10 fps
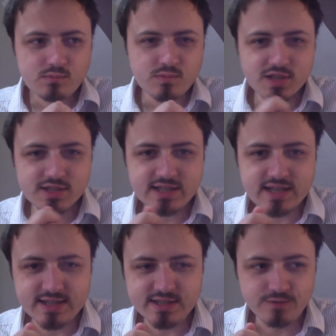it's a
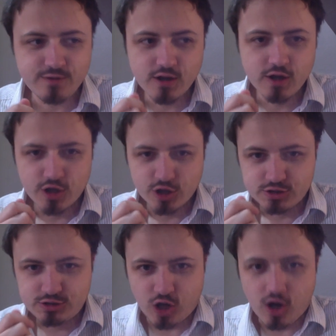case of
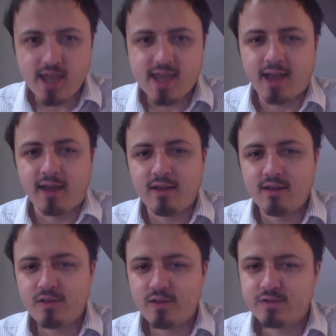dying
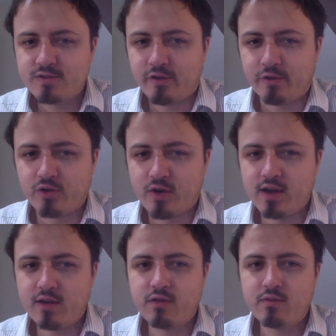to try
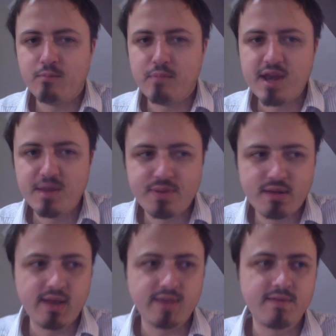and
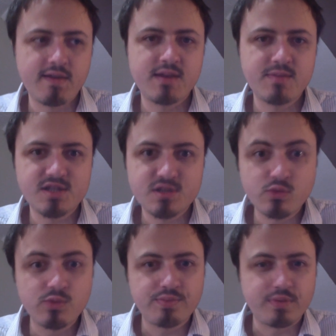manipulate the enemy's
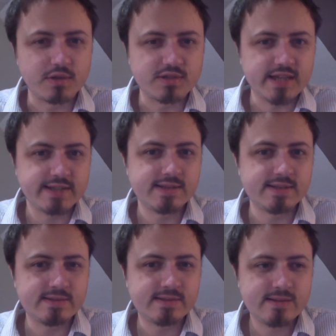thought
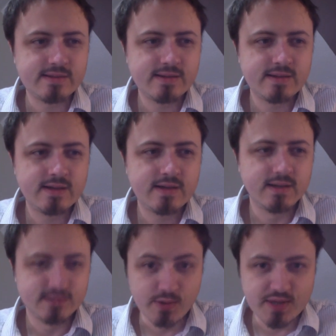processes.
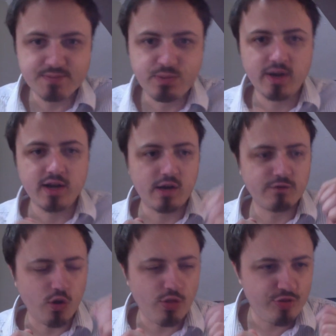So at this point,
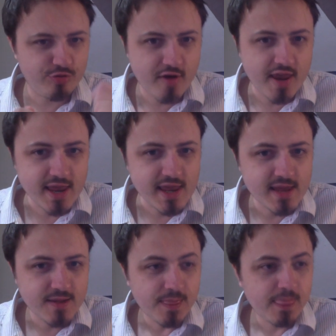I've got
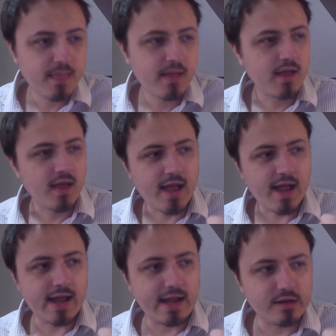3
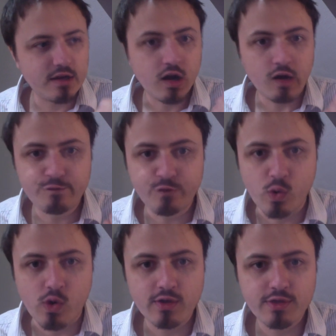and a
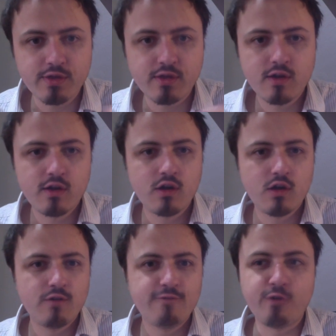4th
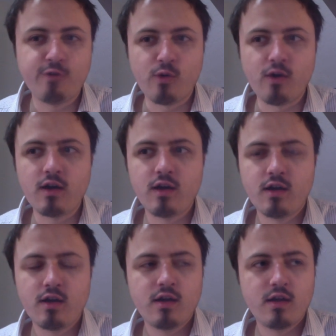for
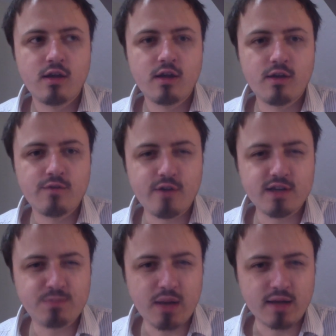
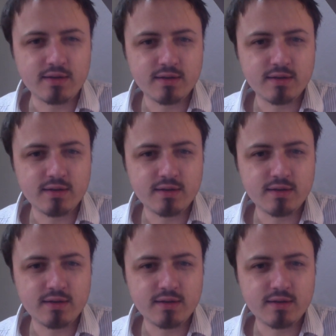First Blood.